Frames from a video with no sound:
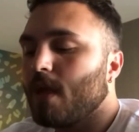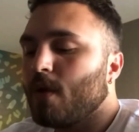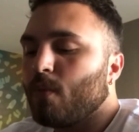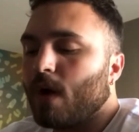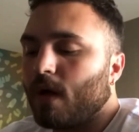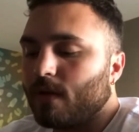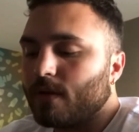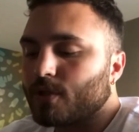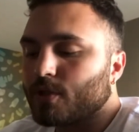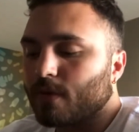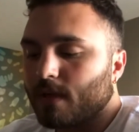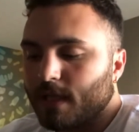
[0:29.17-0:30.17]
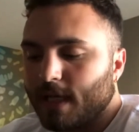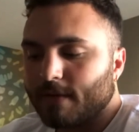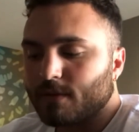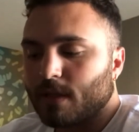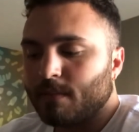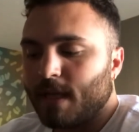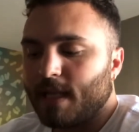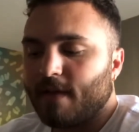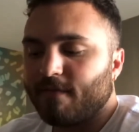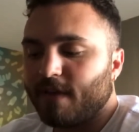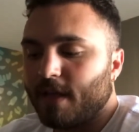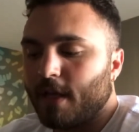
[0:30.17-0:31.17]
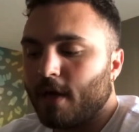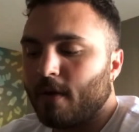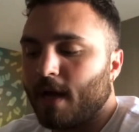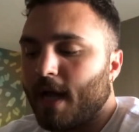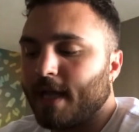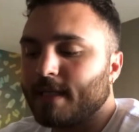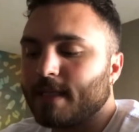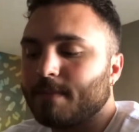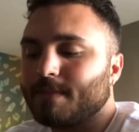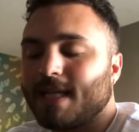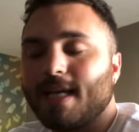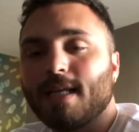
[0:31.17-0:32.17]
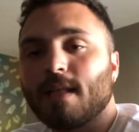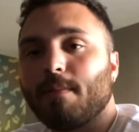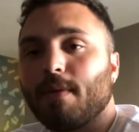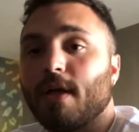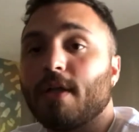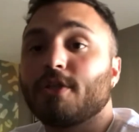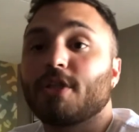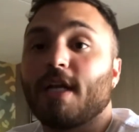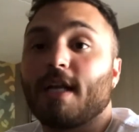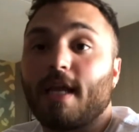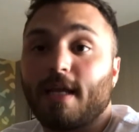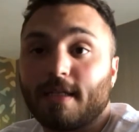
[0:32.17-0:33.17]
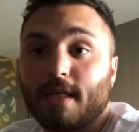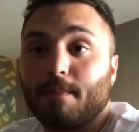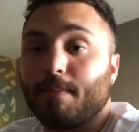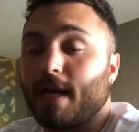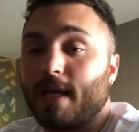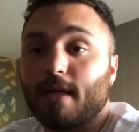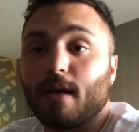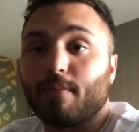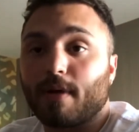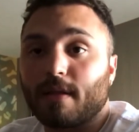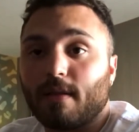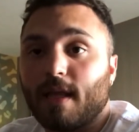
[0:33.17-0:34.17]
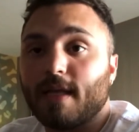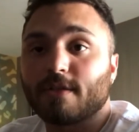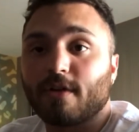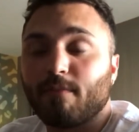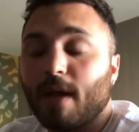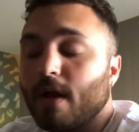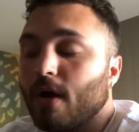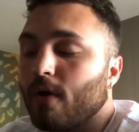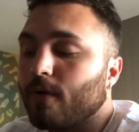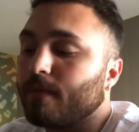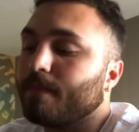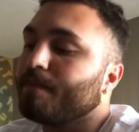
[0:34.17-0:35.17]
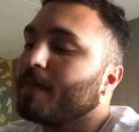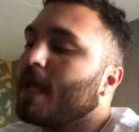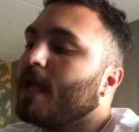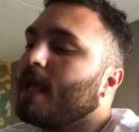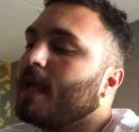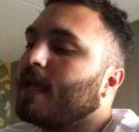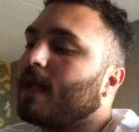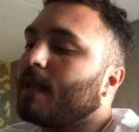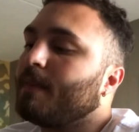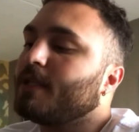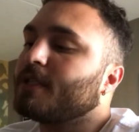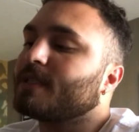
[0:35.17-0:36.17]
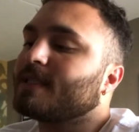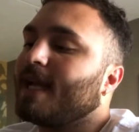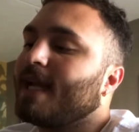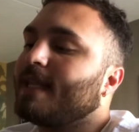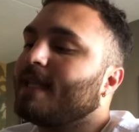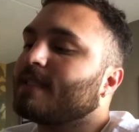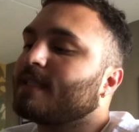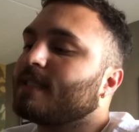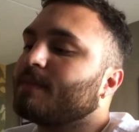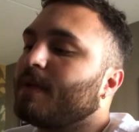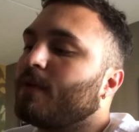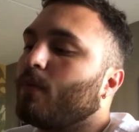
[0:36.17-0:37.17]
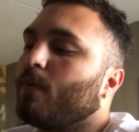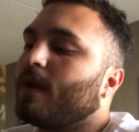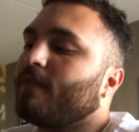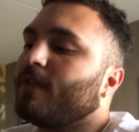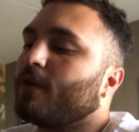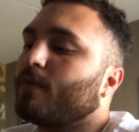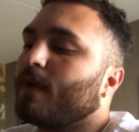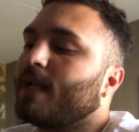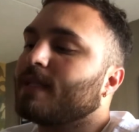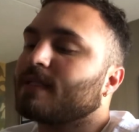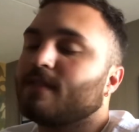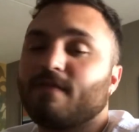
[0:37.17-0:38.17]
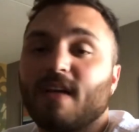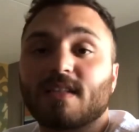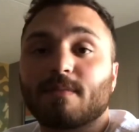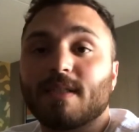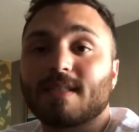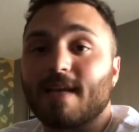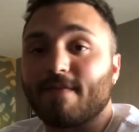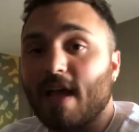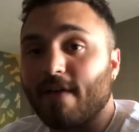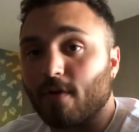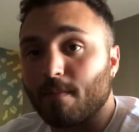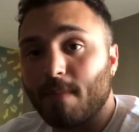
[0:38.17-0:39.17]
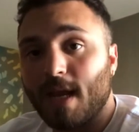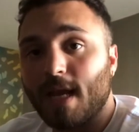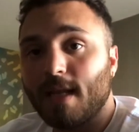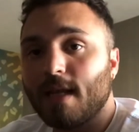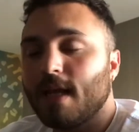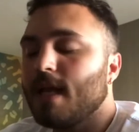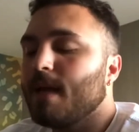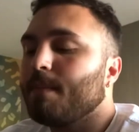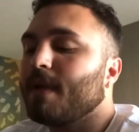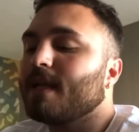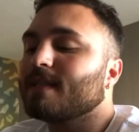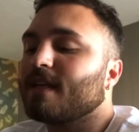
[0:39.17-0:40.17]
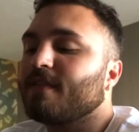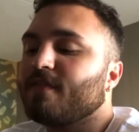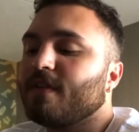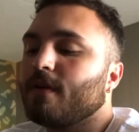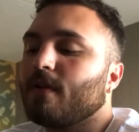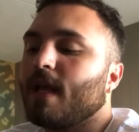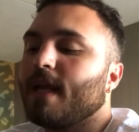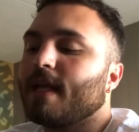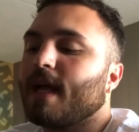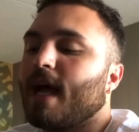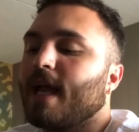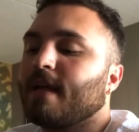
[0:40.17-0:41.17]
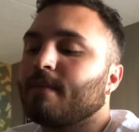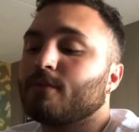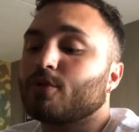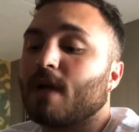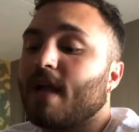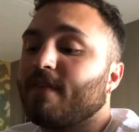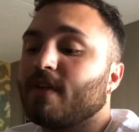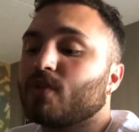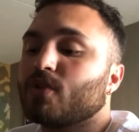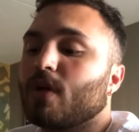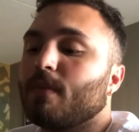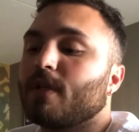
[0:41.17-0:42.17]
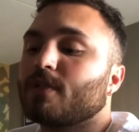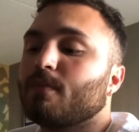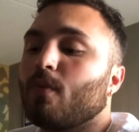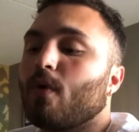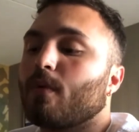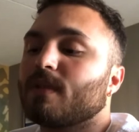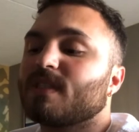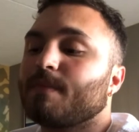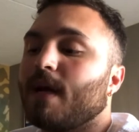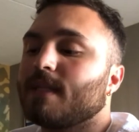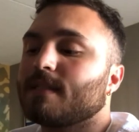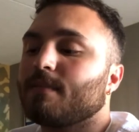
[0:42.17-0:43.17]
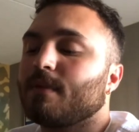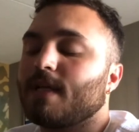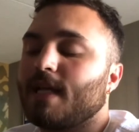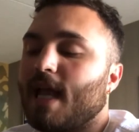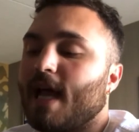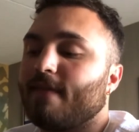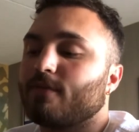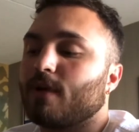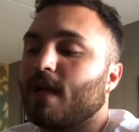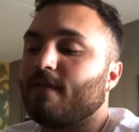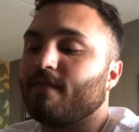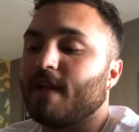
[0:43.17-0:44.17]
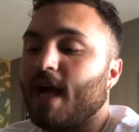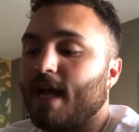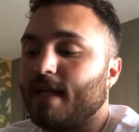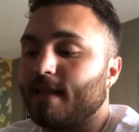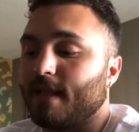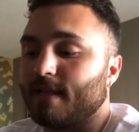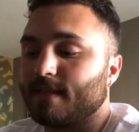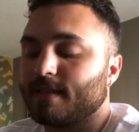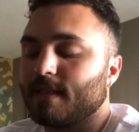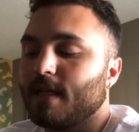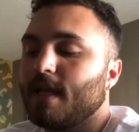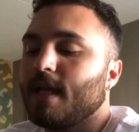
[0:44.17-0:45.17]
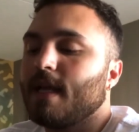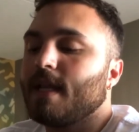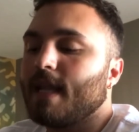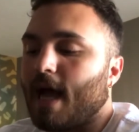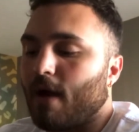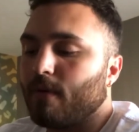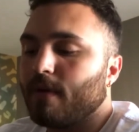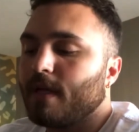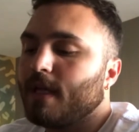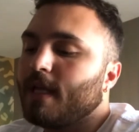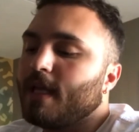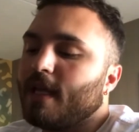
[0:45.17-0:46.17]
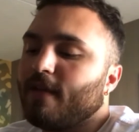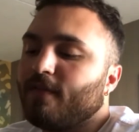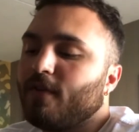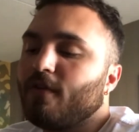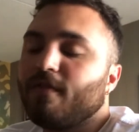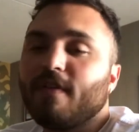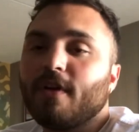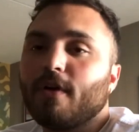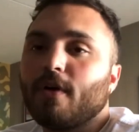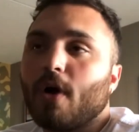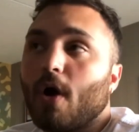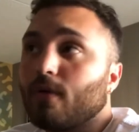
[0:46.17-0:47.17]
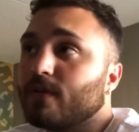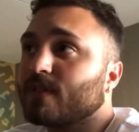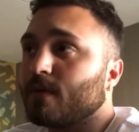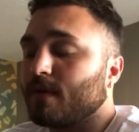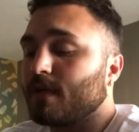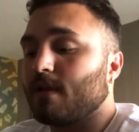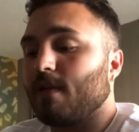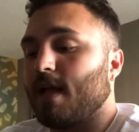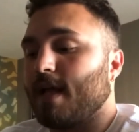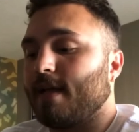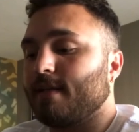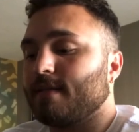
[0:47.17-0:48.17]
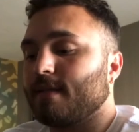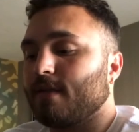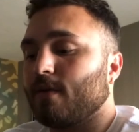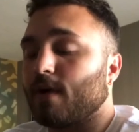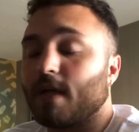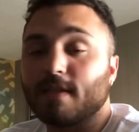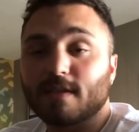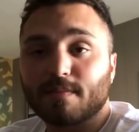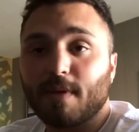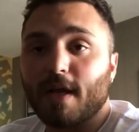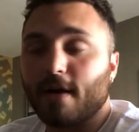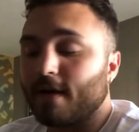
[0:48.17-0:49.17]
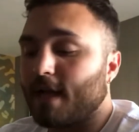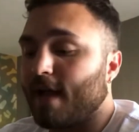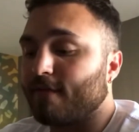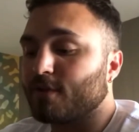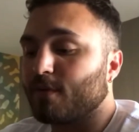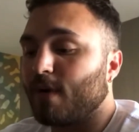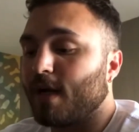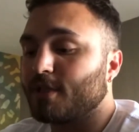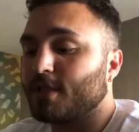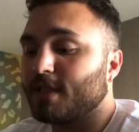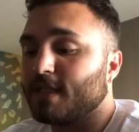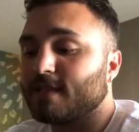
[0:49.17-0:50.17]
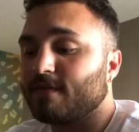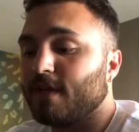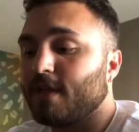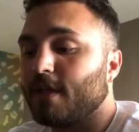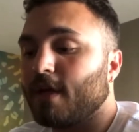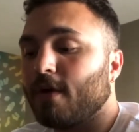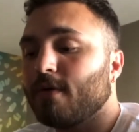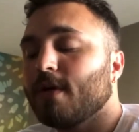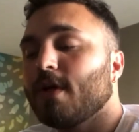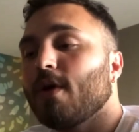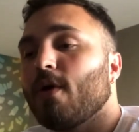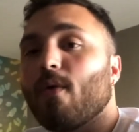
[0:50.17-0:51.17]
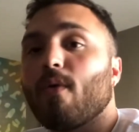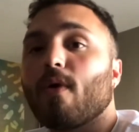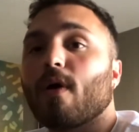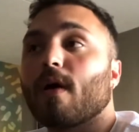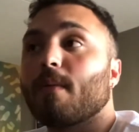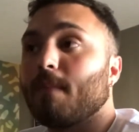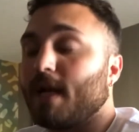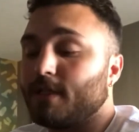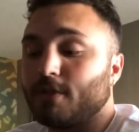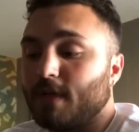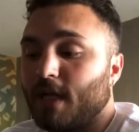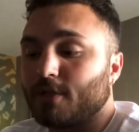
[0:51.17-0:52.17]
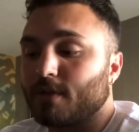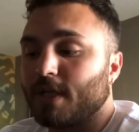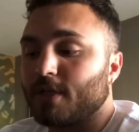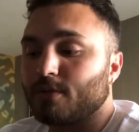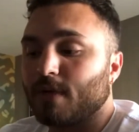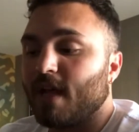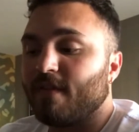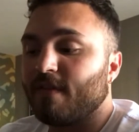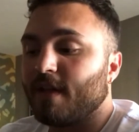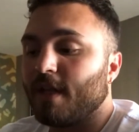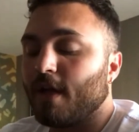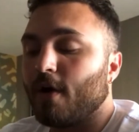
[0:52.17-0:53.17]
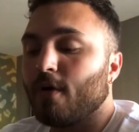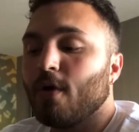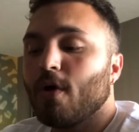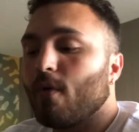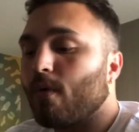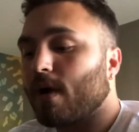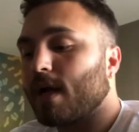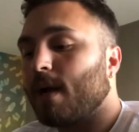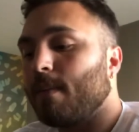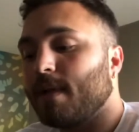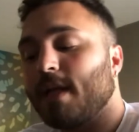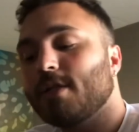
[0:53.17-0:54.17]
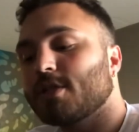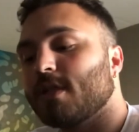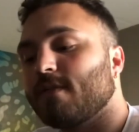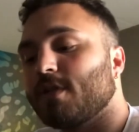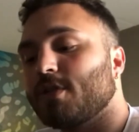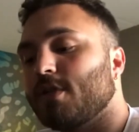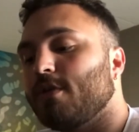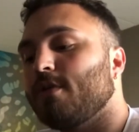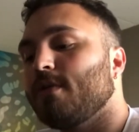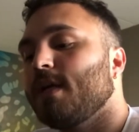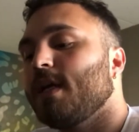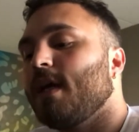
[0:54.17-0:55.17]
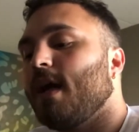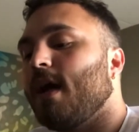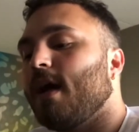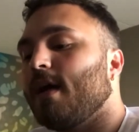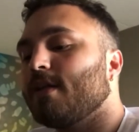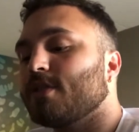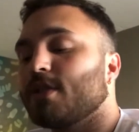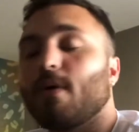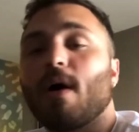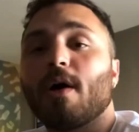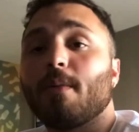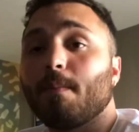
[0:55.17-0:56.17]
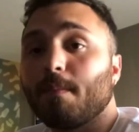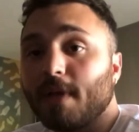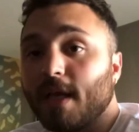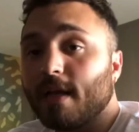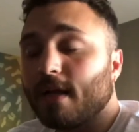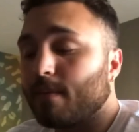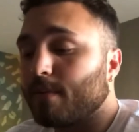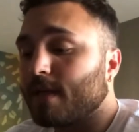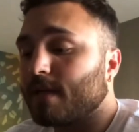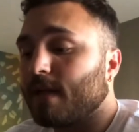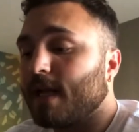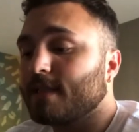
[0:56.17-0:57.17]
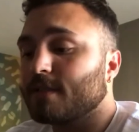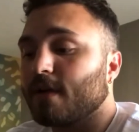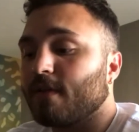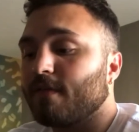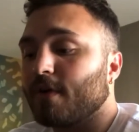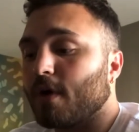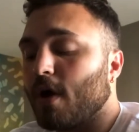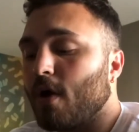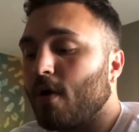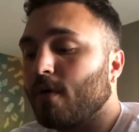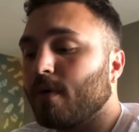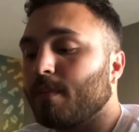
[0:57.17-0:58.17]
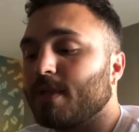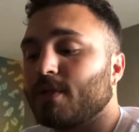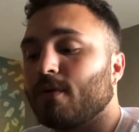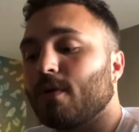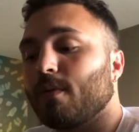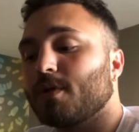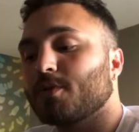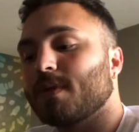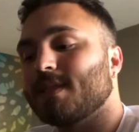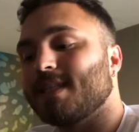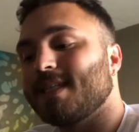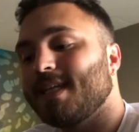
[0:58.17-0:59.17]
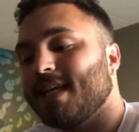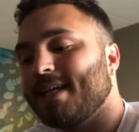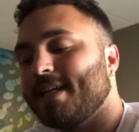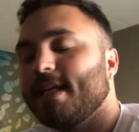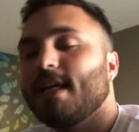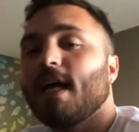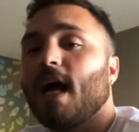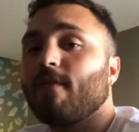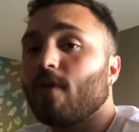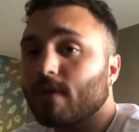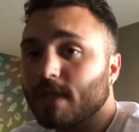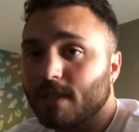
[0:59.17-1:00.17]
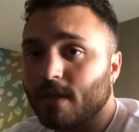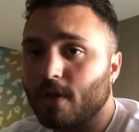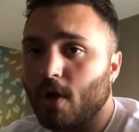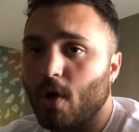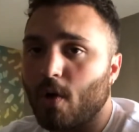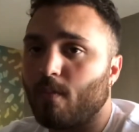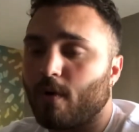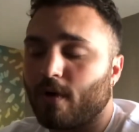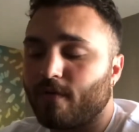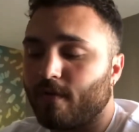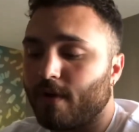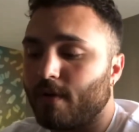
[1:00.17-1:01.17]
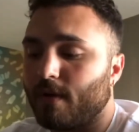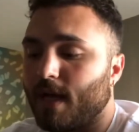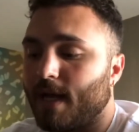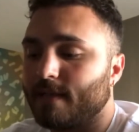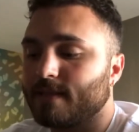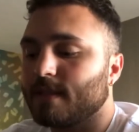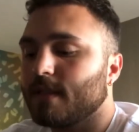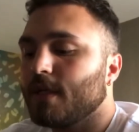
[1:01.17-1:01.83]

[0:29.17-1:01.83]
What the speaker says: Well, shortly after I made that video, I ended up taking the plunge and I ended up buying a breathalyzer of my own. Now let me just say, this has been one of the greatest investments I've ever made because I feel like I am driving so much more responsibly after I have gotten this. Now, if you feel oh so inclined or inspired after watching this video or my Do Not Drink and Drive video or a combination of the two to go out and get a breathalyzer of your own but don't know which one to get, I've already done the homework for you guys.